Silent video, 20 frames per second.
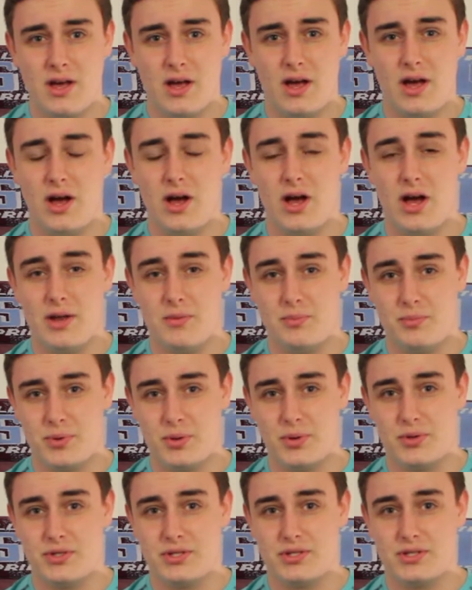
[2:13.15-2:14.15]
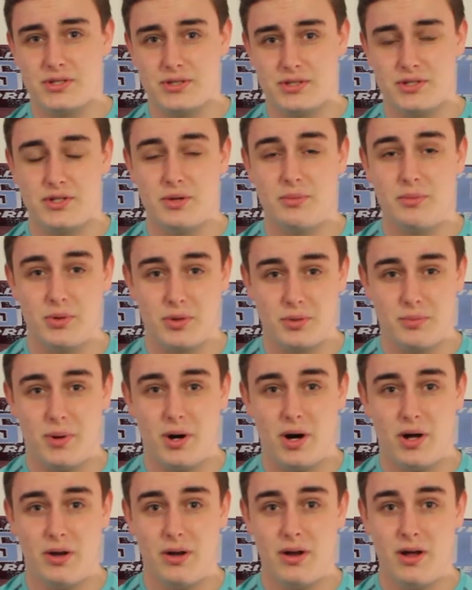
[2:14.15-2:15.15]
and Bruce has stumbled
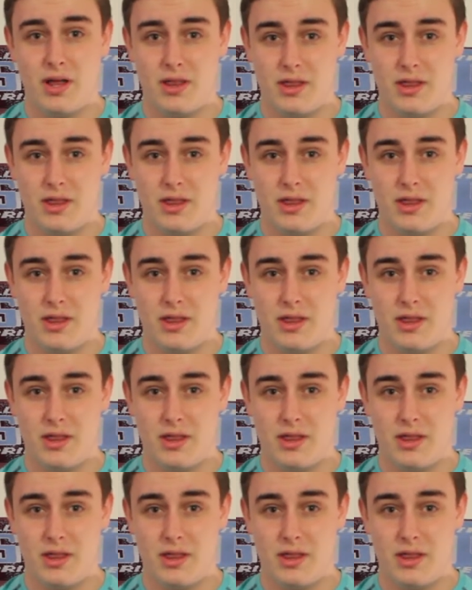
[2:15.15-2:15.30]
upon